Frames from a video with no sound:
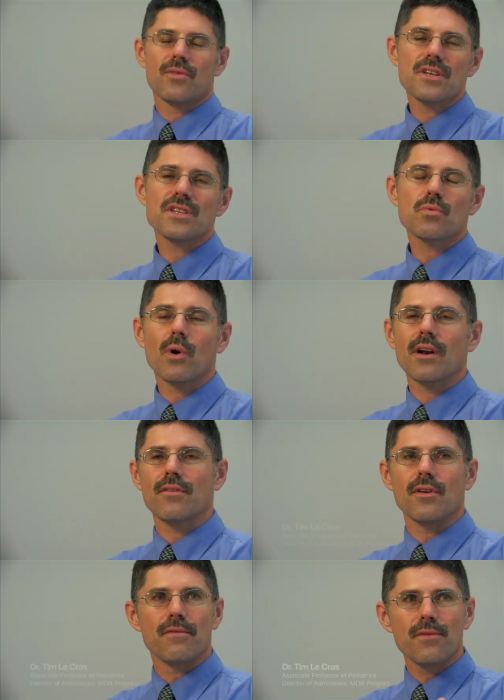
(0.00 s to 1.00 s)
This is one
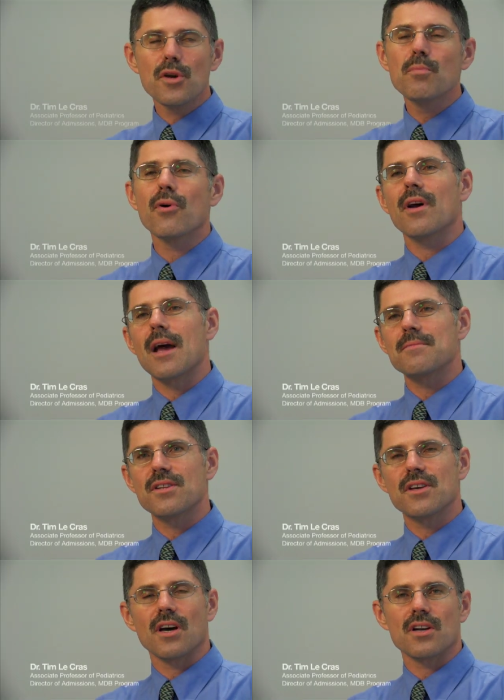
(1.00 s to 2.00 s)
of the few
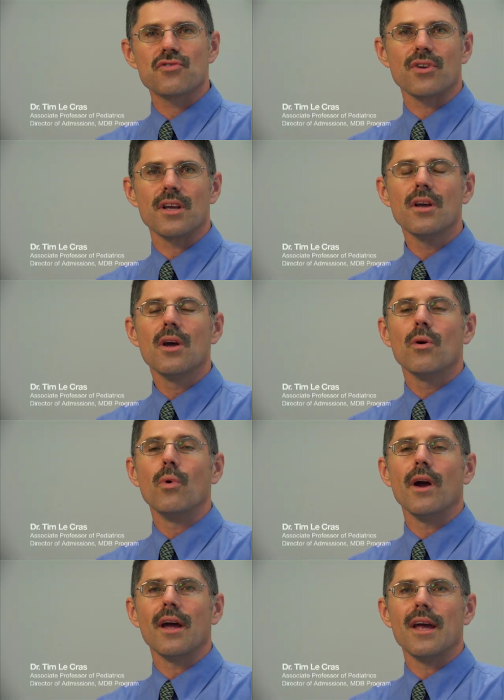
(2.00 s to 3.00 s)
programs in the country
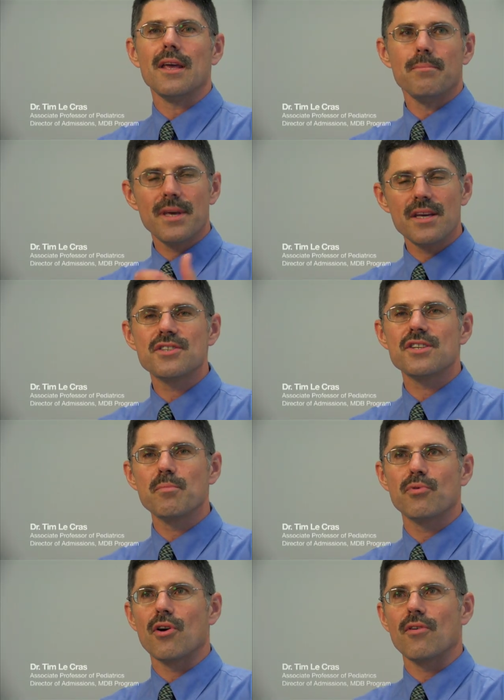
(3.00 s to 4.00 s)
where a
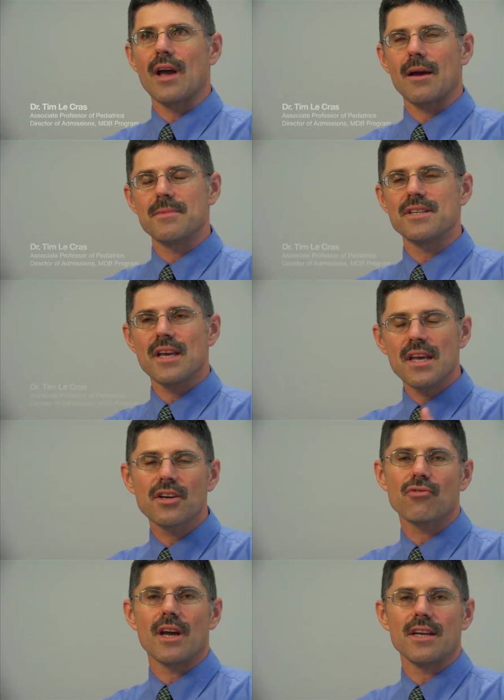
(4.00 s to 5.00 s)
PhD program is
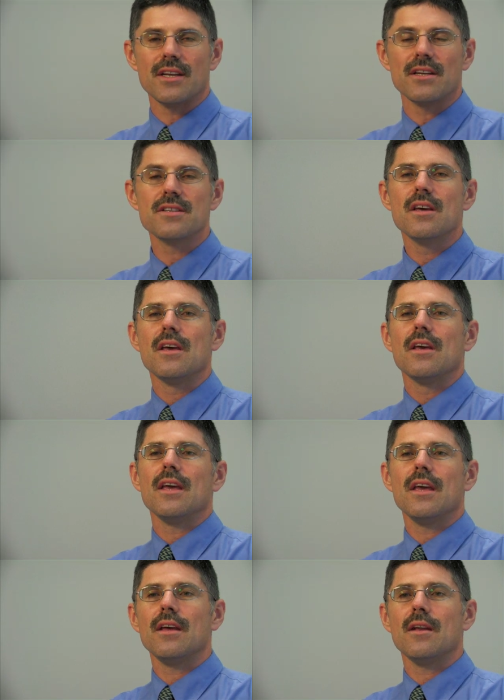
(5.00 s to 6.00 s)
integrated
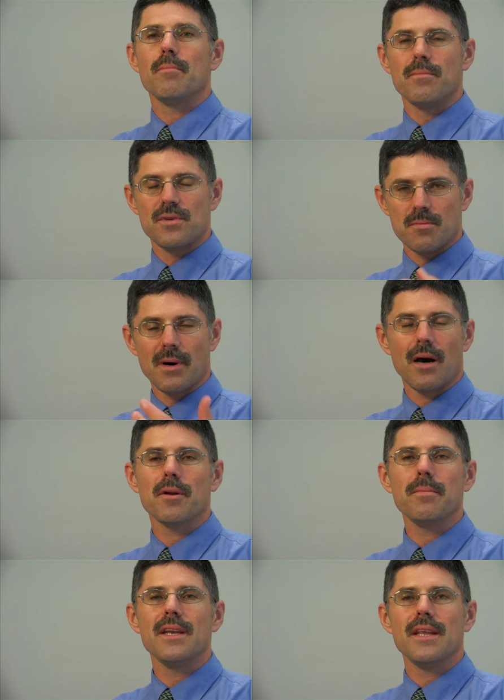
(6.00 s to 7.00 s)
in a
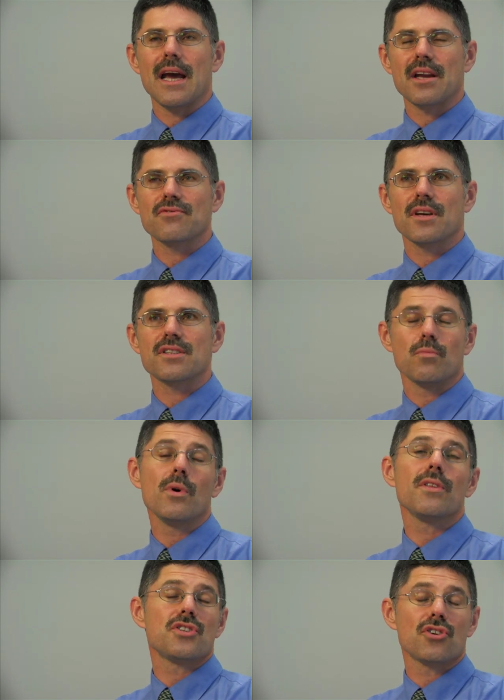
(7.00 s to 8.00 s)
Department of Pediatrics and
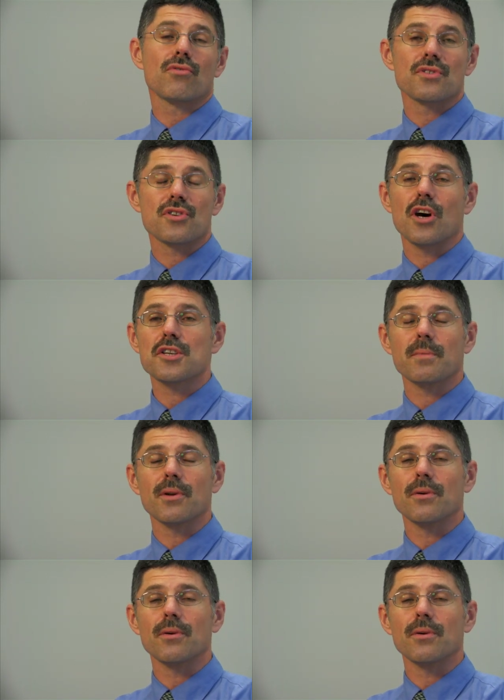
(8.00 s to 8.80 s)
we're the Children's Hospital.